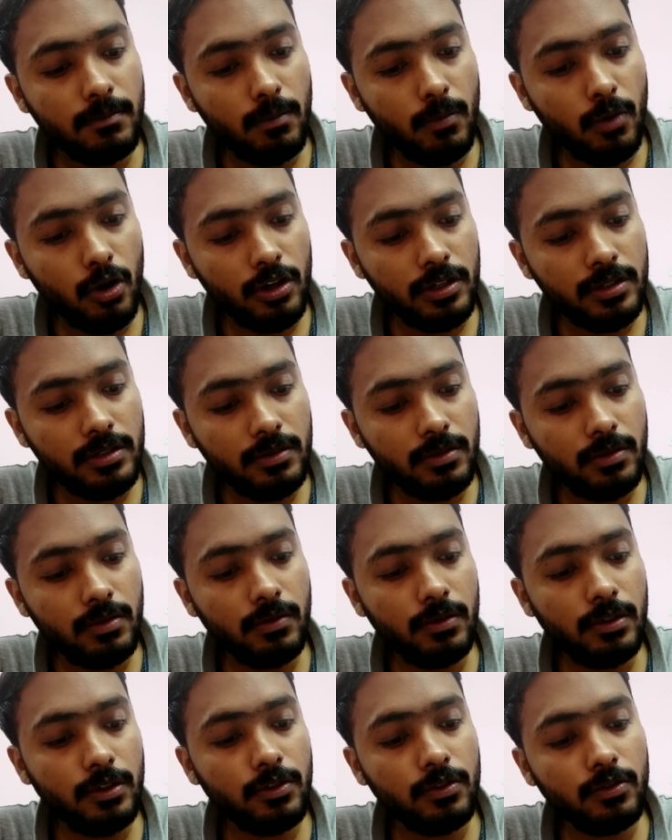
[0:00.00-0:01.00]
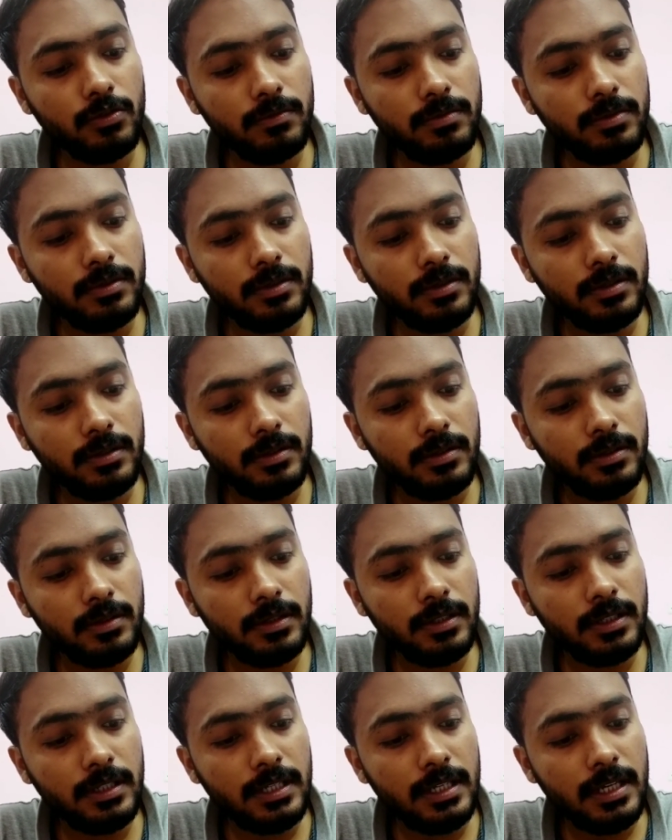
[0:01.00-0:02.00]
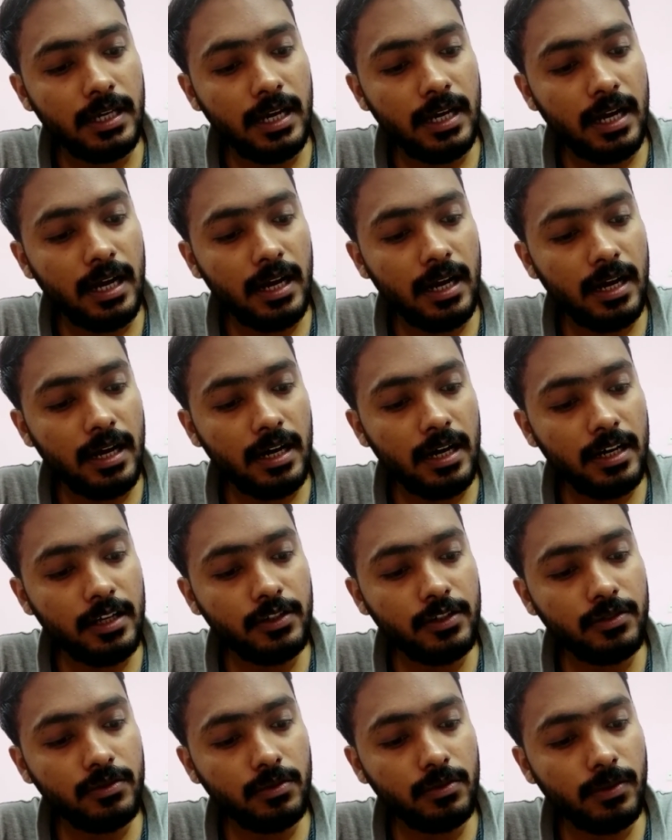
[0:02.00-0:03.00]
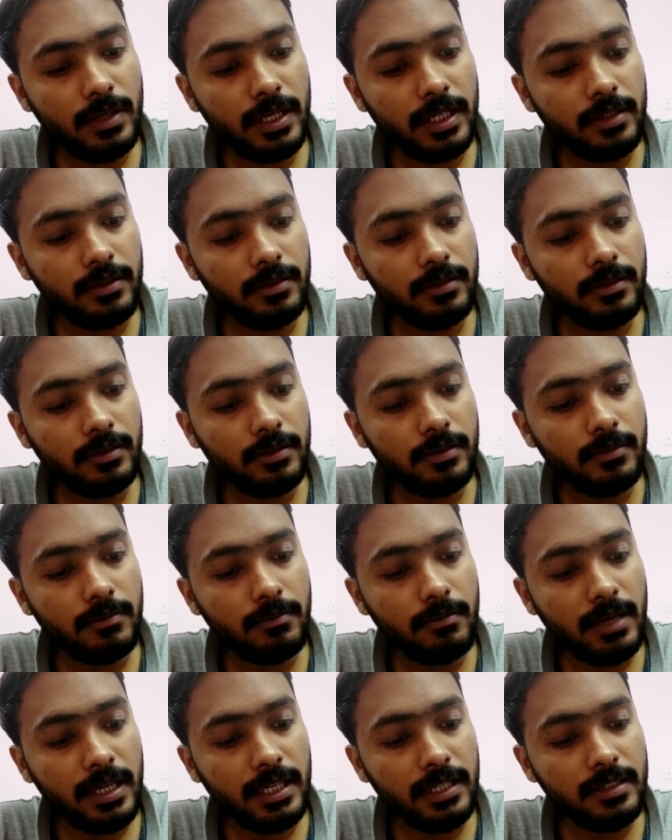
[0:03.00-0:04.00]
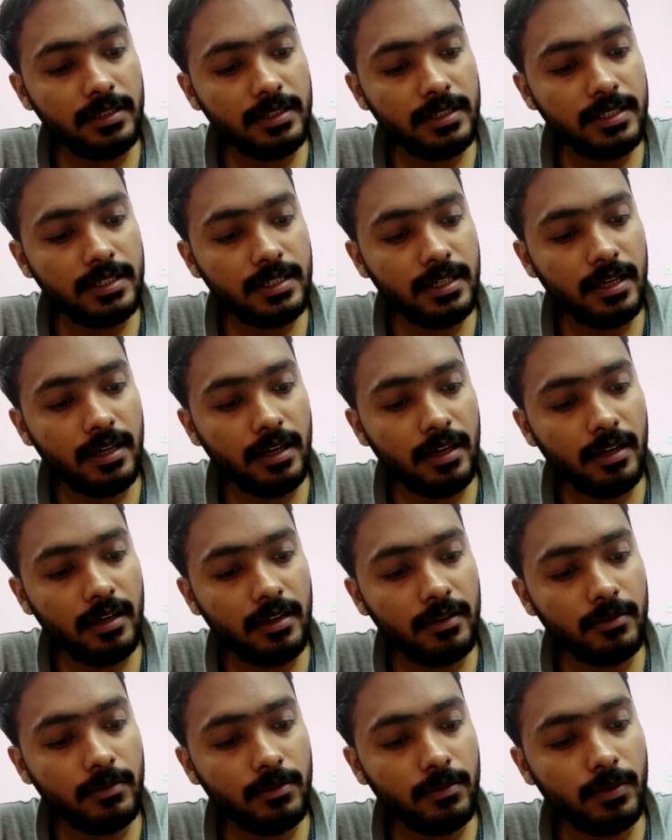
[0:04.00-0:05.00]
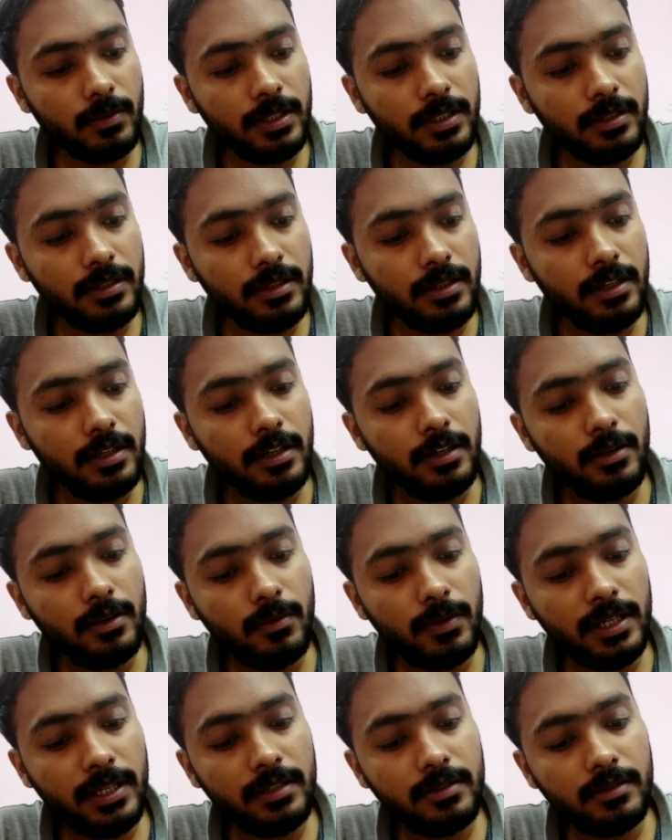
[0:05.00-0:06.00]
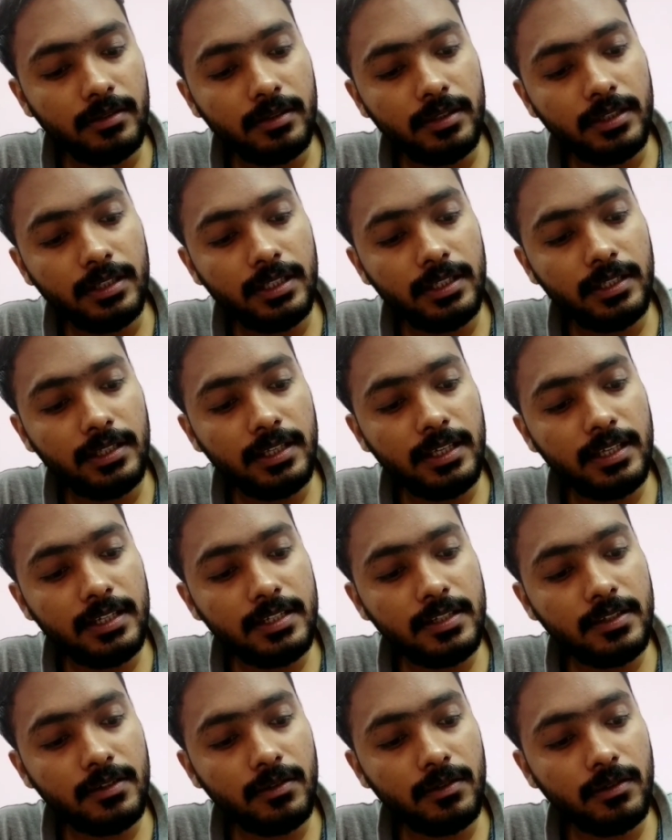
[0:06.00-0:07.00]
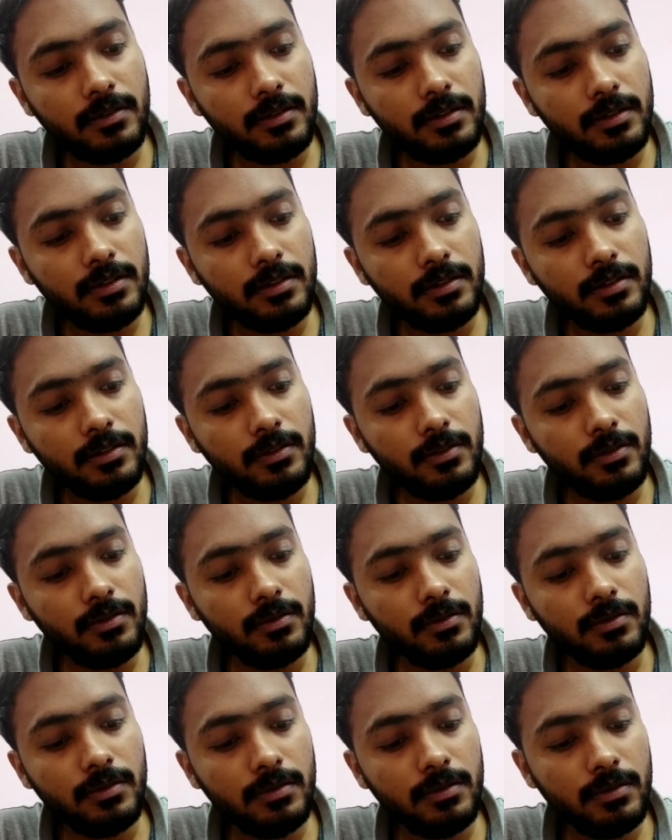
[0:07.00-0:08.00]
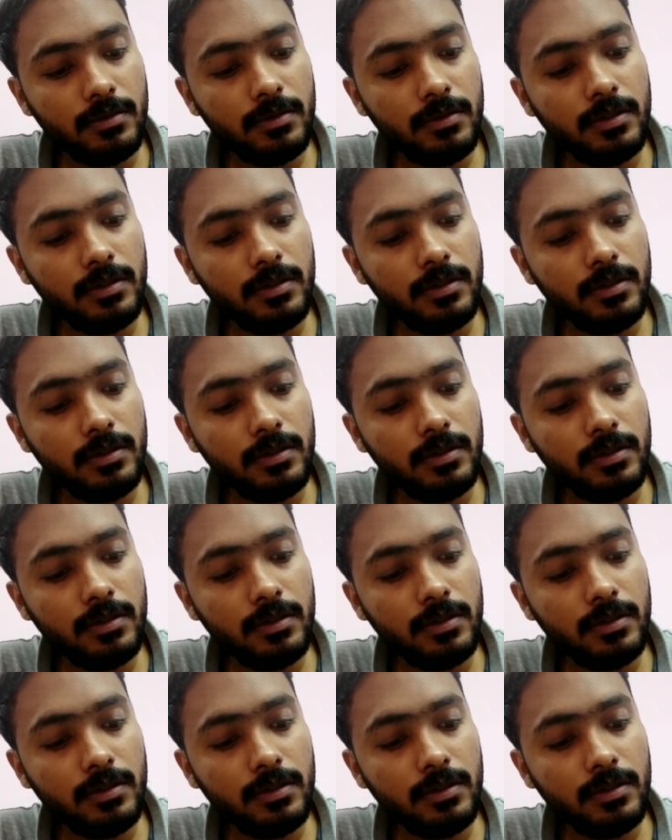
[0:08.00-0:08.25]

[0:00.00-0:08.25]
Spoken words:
mod whole cube r2 vector minus r1 vector. Yes or no?